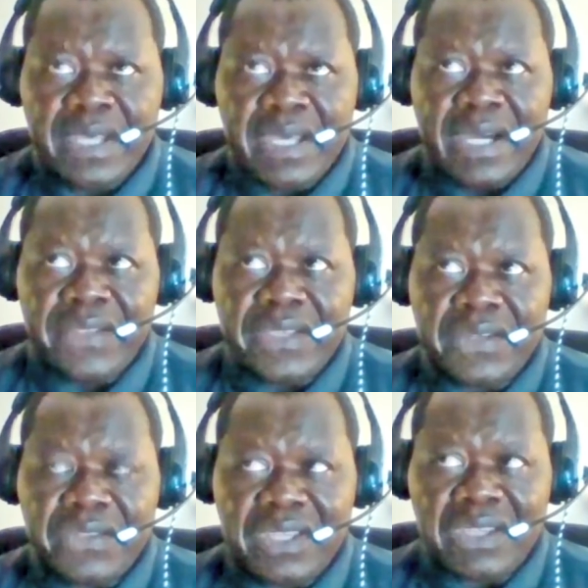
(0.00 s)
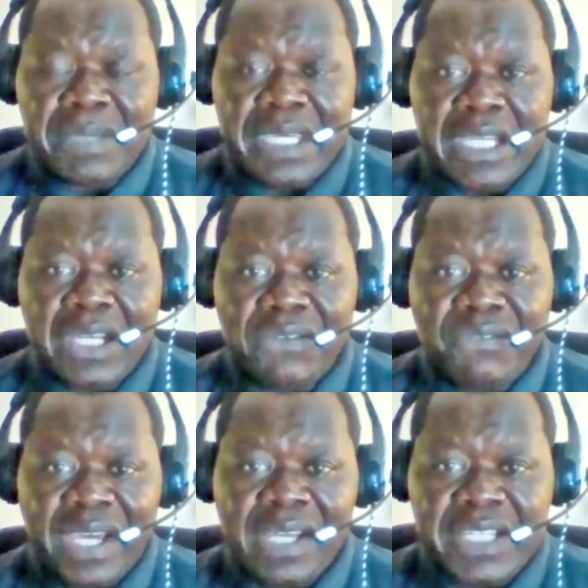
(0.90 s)
I think the beginning of
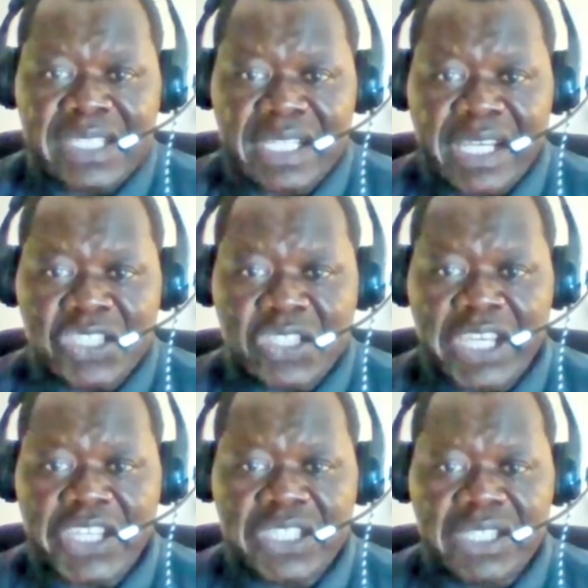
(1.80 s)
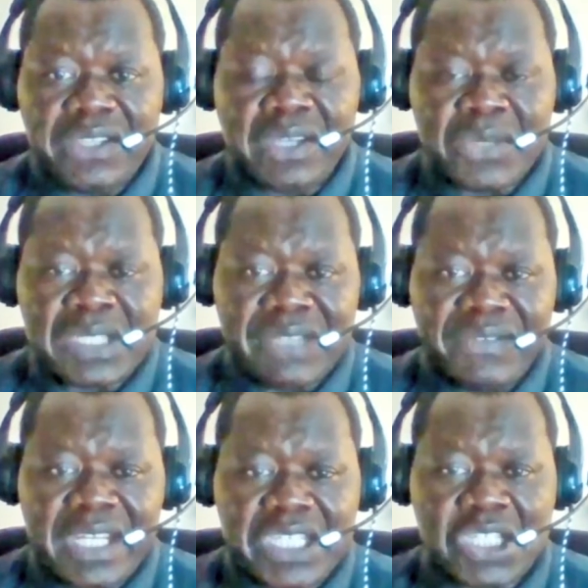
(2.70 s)
violence in Kajo-Keji, there was even a
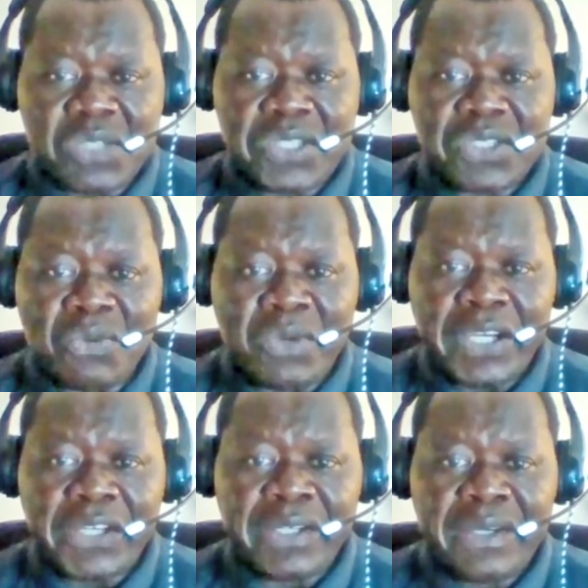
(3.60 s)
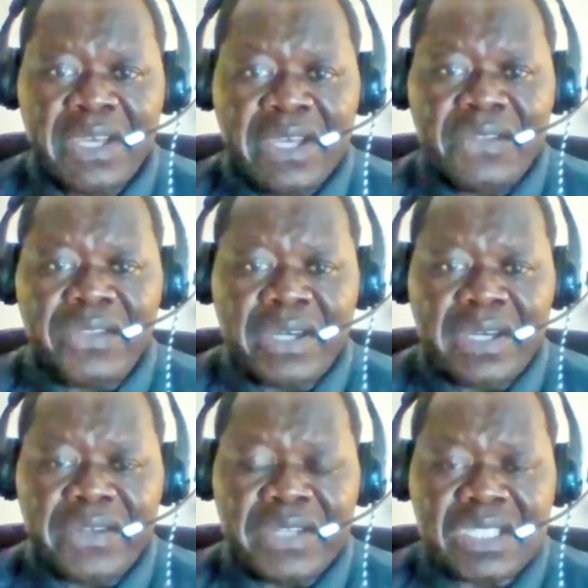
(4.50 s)
situation where
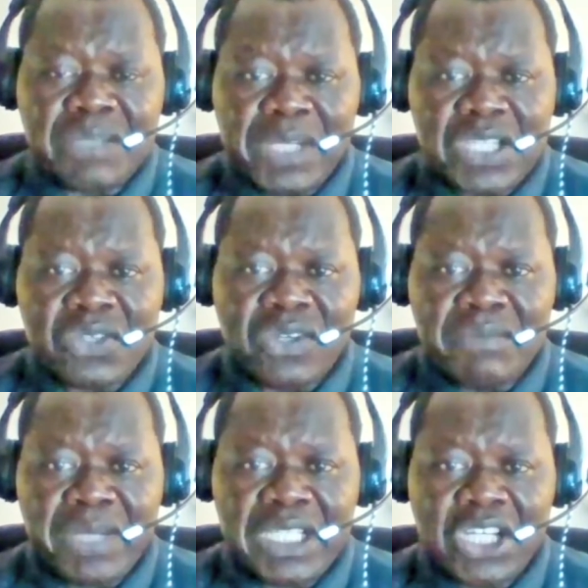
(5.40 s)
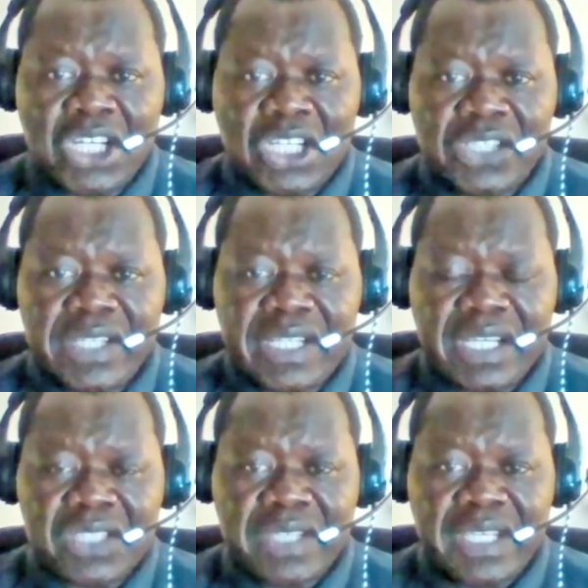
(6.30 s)
there's a place called Mandikolo in
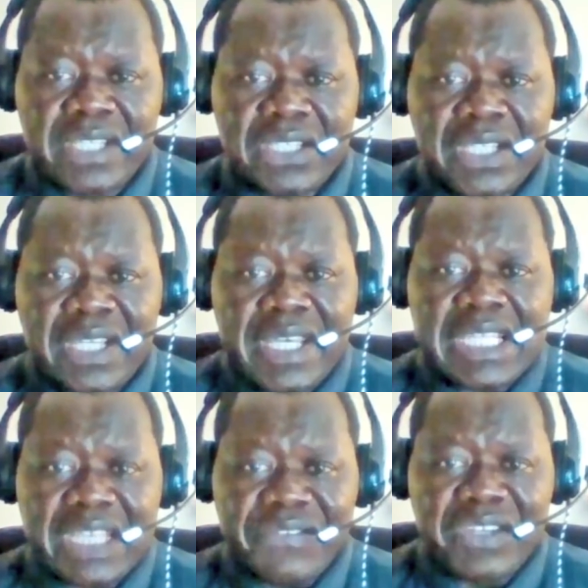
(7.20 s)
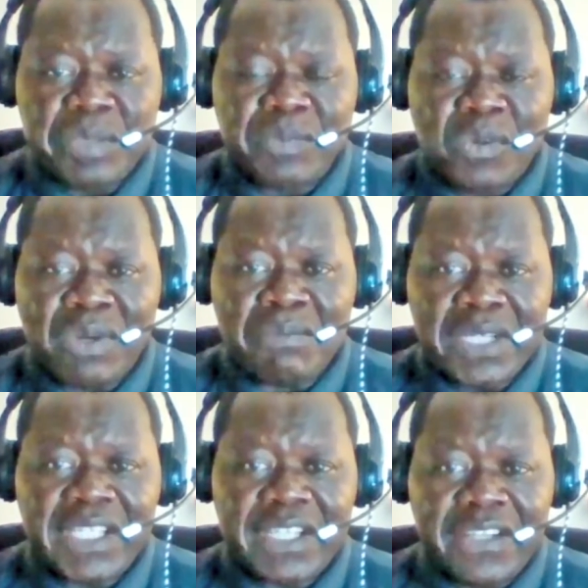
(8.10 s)
Kajo-Keji. 7 people were
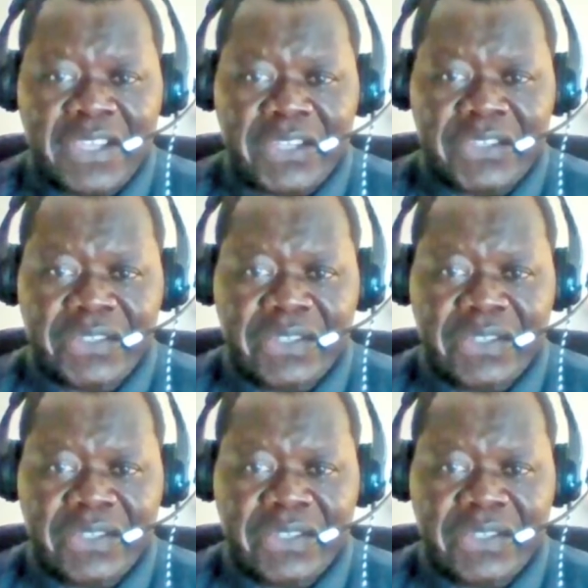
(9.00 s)
murdered there.